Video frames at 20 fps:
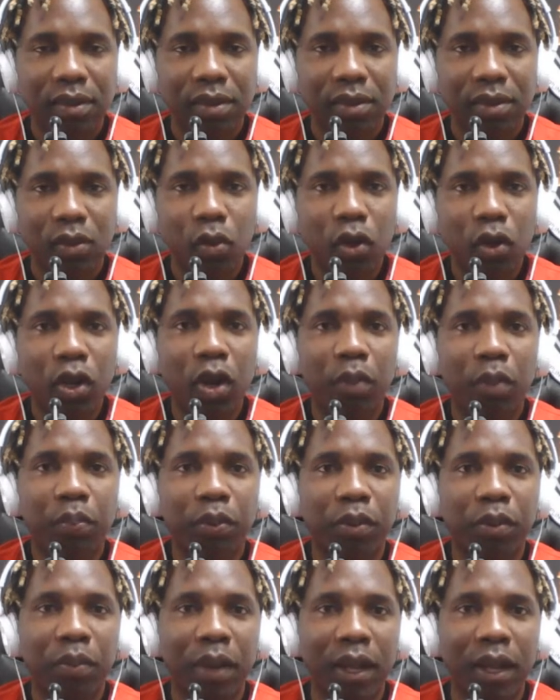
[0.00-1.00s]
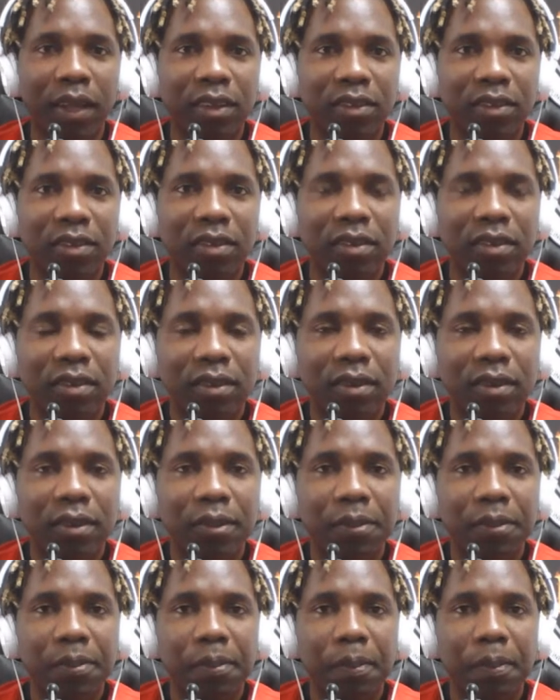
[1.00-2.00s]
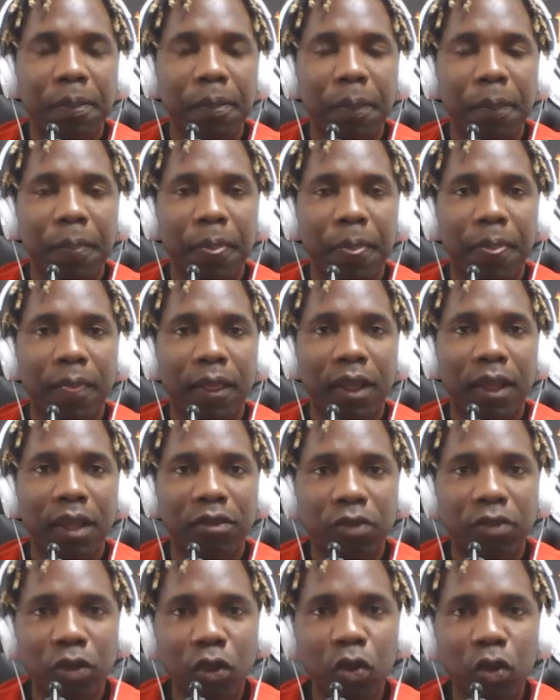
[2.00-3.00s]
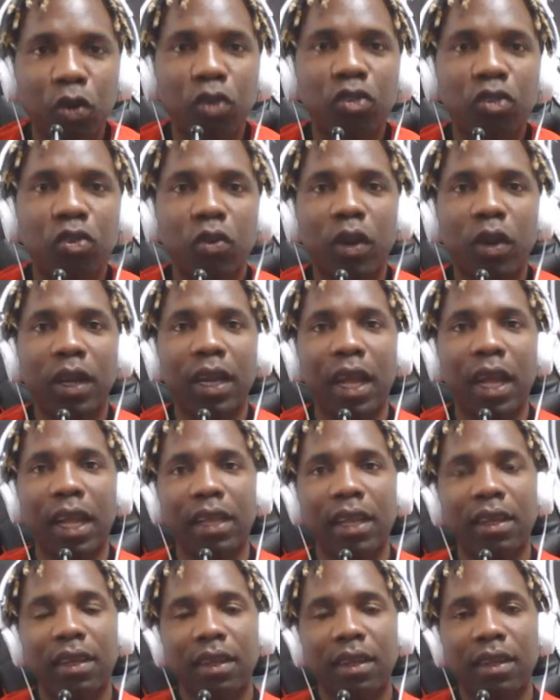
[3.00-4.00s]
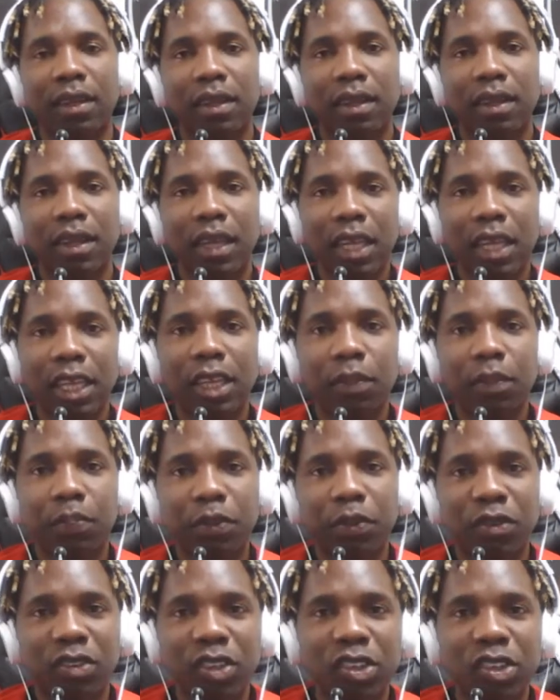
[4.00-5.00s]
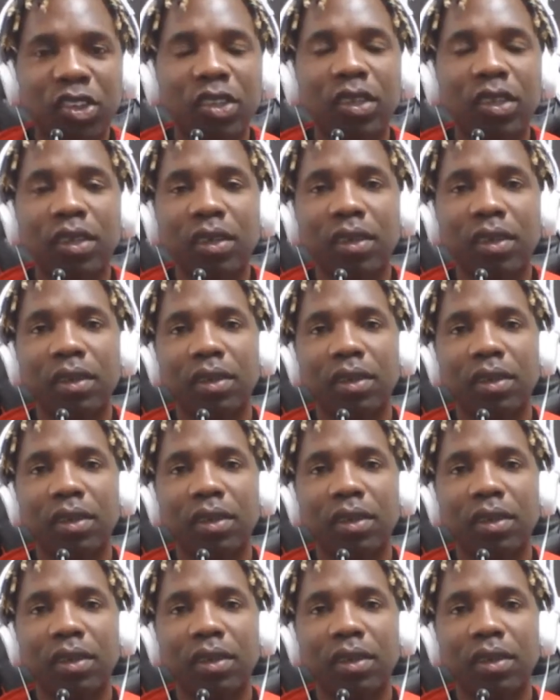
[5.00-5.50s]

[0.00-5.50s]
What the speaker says: Don't compromise. And for those who are not in the position,